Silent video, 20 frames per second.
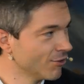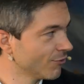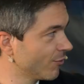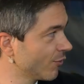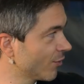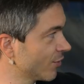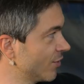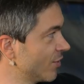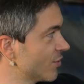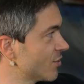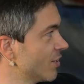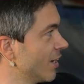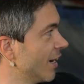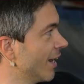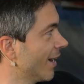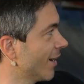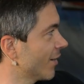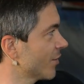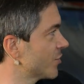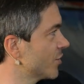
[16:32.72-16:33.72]
for these
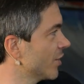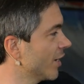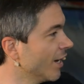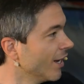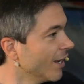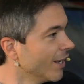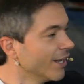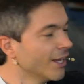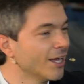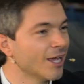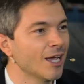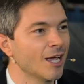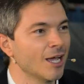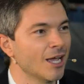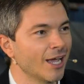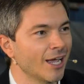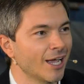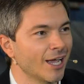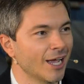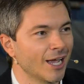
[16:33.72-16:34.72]
large
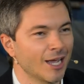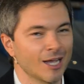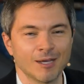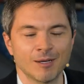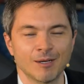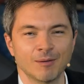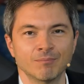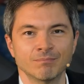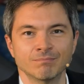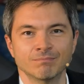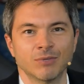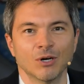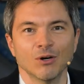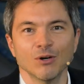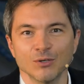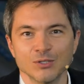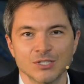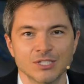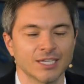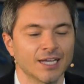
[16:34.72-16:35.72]

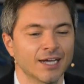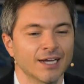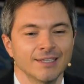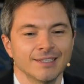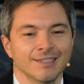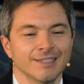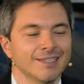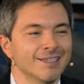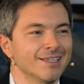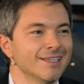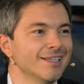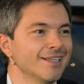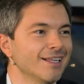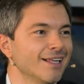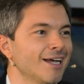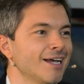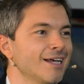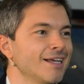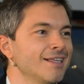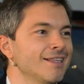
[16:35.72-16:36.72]
boats,
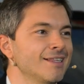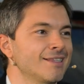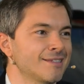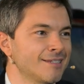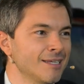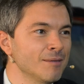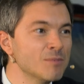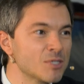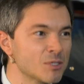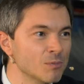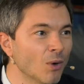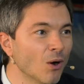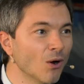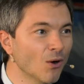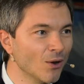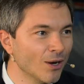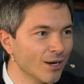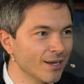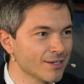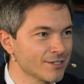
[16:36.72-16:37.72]
it seems
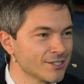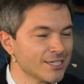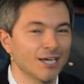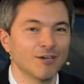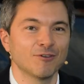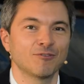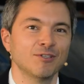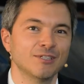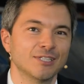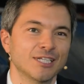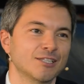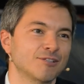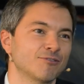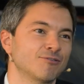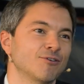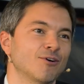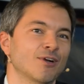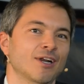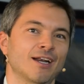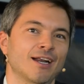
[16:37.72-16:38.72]
small, something that
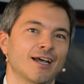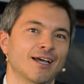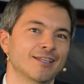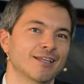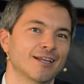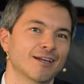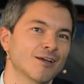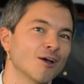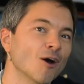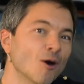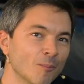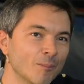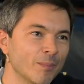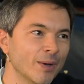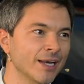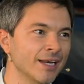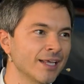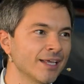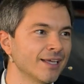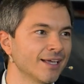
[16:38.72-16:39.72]
for another
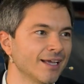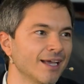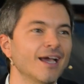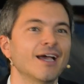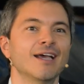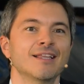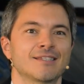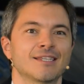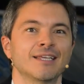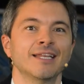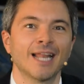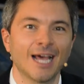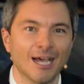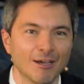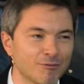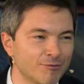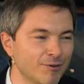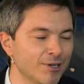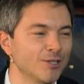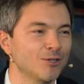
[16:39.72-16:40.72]
company, it's
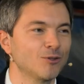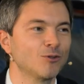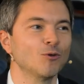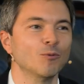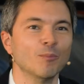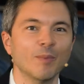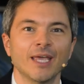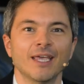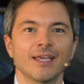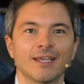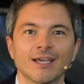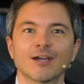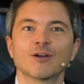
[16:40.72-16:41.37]
enough to make